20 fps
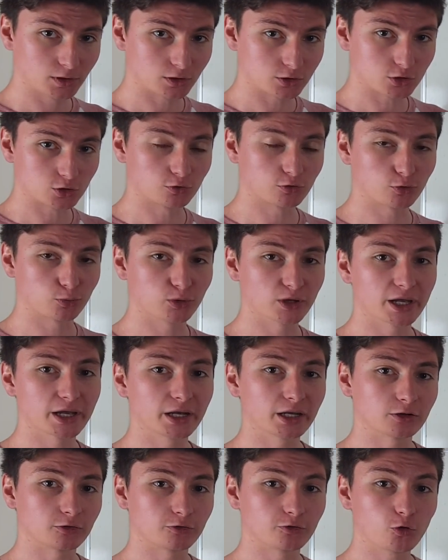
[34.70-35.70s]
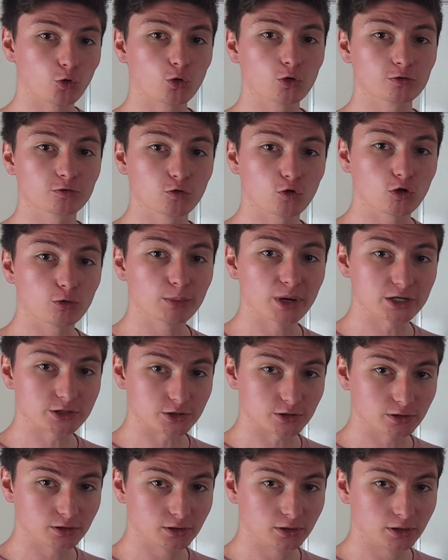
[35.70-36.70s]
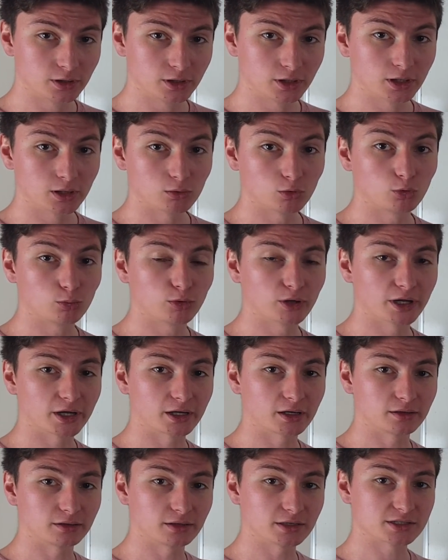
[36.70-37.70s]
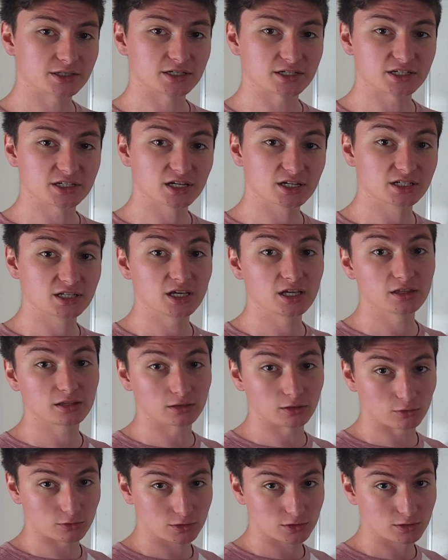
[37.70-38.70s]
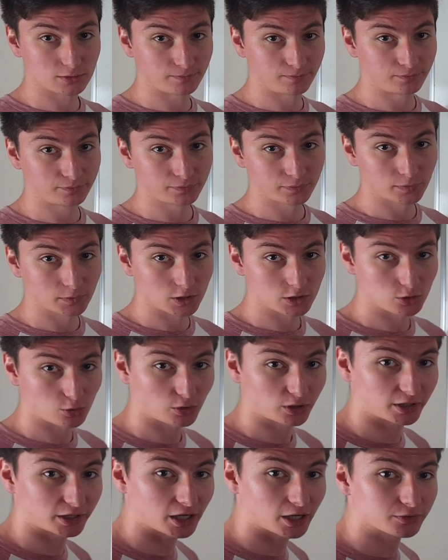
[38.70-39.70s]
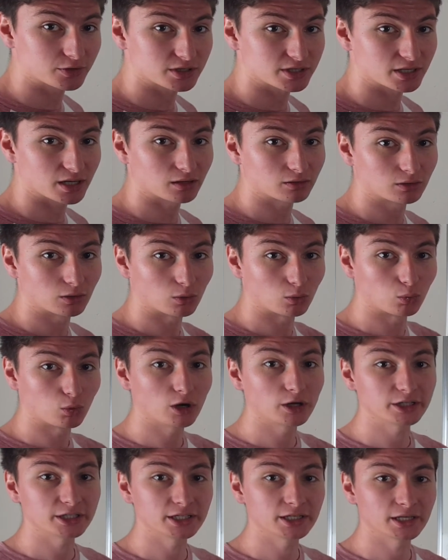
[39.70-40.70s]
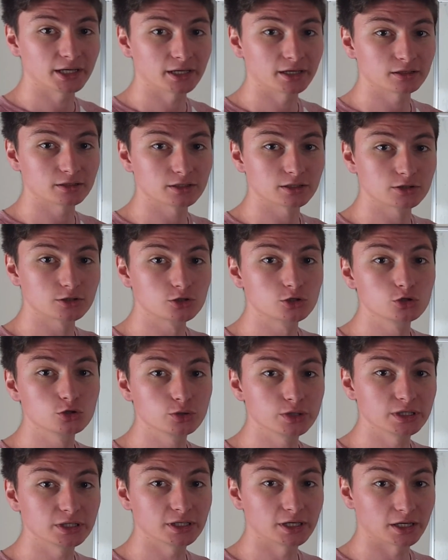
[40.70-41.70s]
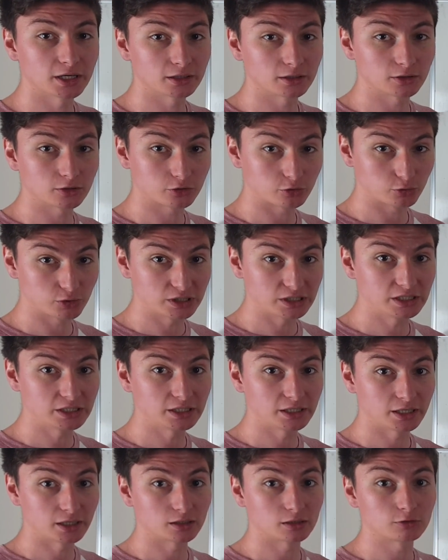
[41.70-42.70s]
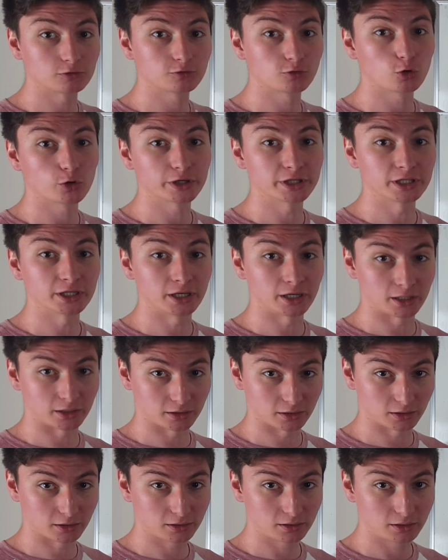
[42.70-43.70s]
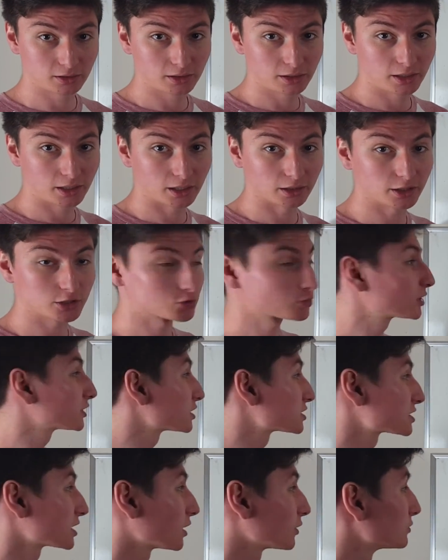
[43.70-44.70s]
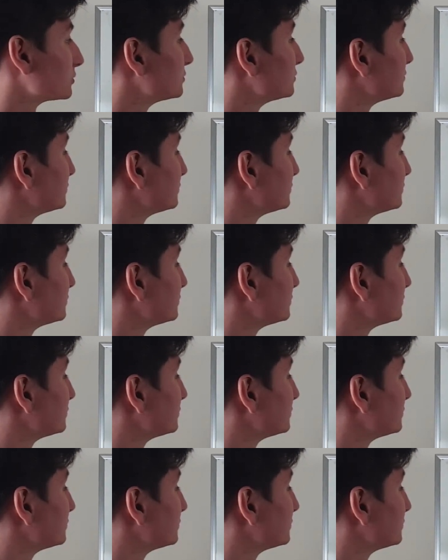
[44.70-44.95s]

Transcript: So if we're playing in a 4/4 measure, we'll play this in 16th notes. So we're going to count this out: 1 E anda, 2 E anda, 3 E anda, 4 E anda. Let's write this out.